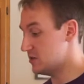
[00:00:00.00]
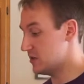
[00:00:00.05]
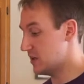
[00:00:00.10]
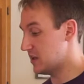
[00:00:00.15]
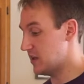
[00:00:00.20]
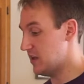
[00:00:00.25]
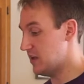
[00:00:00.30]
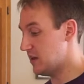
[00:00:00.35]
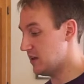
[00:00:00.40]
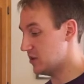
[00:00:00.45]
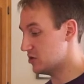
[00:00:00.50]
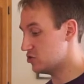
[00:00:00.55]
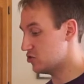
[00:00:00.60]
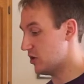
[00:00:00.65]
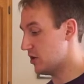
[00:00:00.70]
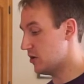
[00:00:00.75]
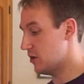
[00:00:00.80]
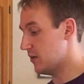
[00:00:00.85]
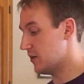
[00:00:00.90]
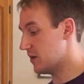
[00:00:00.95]
eating it
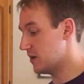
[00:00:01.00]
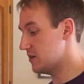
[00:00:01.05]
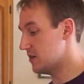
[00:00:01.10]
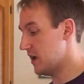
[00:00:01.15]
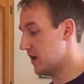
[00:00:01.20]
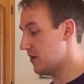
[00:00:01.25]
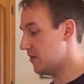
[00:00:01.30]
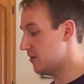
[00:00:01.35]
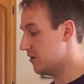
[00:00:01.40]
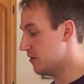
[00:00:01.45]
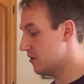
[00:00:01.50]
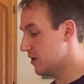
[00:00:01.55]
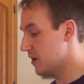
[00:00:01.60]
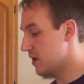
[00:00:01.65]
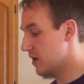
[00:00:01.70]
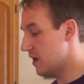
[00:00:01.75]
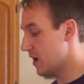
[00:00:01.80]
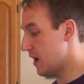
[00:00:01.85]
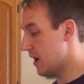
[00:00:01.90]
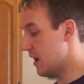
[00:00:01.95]
straight out of the container
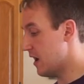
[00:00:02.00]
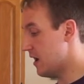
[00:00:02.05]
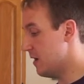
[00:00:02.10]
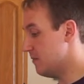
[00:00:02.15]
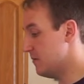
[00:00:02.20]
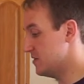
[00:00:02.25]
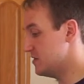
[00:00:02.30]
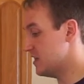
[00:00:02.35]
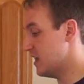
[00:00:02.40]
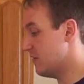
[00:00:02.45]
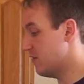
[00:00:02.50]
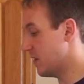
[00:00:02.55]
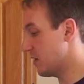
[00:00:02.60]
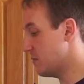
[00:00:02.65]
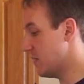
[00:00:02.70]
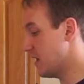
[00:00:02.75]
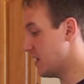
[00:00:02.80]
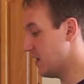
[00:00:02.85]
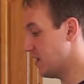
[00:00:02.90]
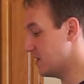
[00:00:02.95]
instead of
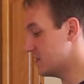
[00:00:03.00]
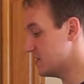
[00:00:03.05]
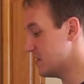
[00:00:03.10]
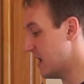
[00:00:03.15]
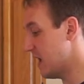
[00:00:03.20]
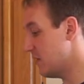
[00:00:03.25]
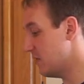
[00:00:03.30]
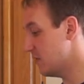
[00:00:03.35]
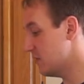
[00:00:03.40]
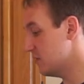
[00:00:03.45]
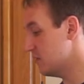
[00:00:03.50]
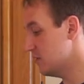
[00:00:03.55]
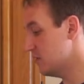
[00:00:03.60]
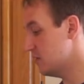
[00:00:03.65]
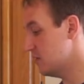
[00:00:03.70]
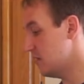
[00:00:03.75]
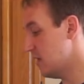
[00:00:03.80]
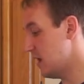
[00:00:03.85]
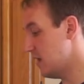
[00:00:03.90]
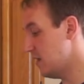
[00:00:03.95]
like making a salad or
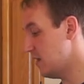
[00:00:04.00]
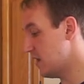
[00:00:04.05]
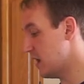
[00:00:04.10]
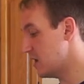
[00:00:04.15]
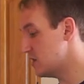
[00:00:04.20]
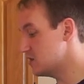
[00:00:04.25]
anything.